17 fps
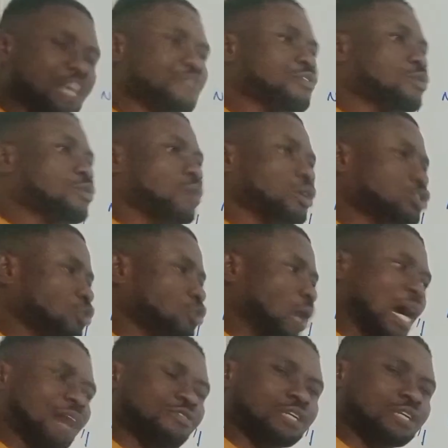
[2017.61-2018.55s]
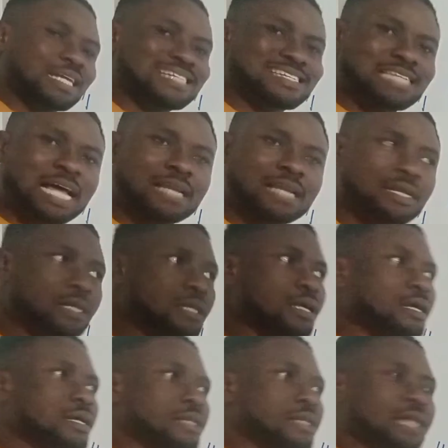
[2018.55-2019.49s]
If you want to have understanding,
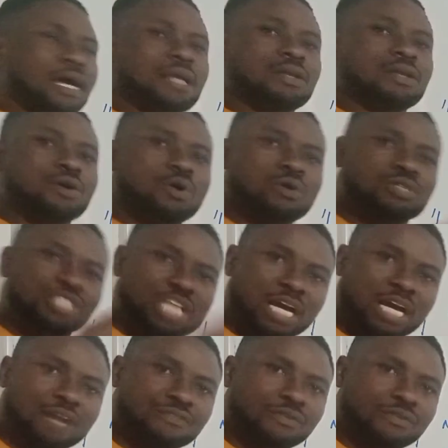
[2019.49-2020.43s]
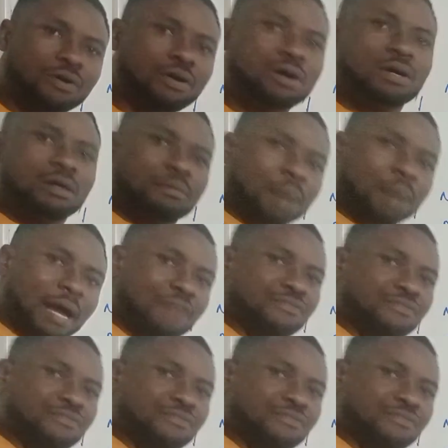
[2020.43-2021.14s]
then go check for my